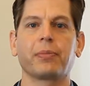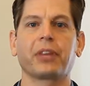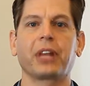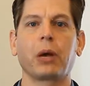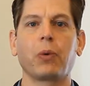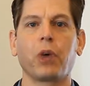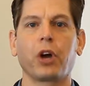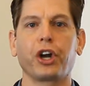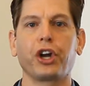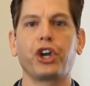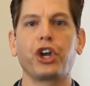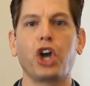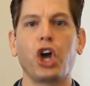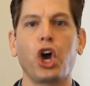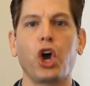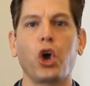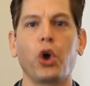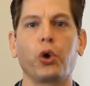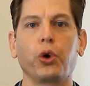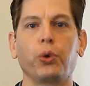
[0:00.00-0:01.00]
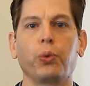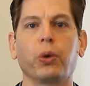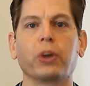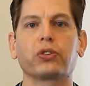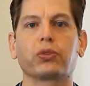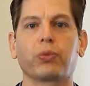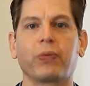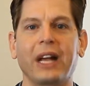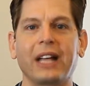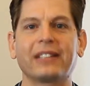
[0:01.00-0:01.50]
but they want to know
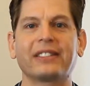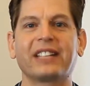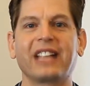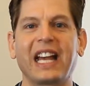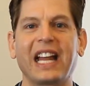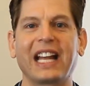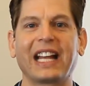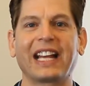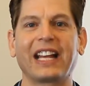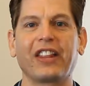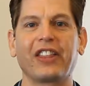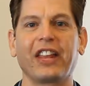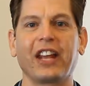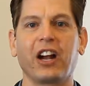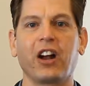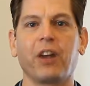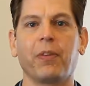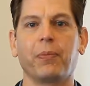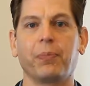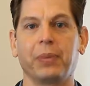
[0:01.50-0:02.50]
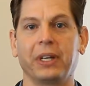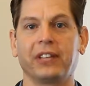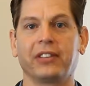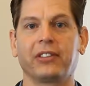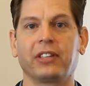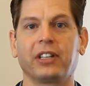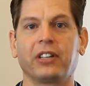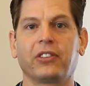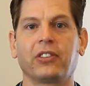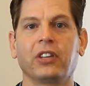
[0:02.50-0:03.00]
what's resonating in their
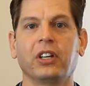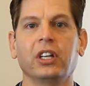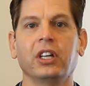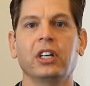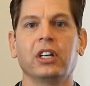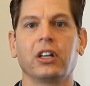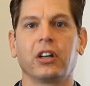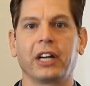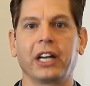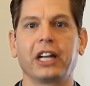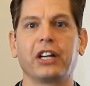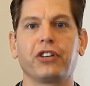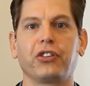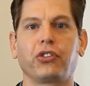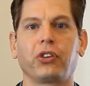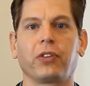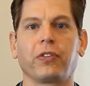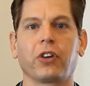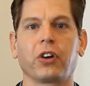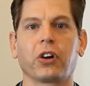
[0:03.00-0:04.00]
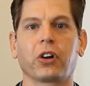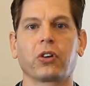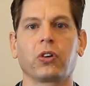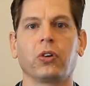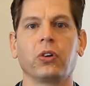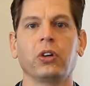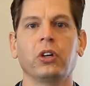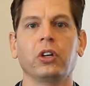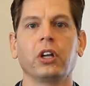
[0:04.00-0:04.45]
business or industry vertical.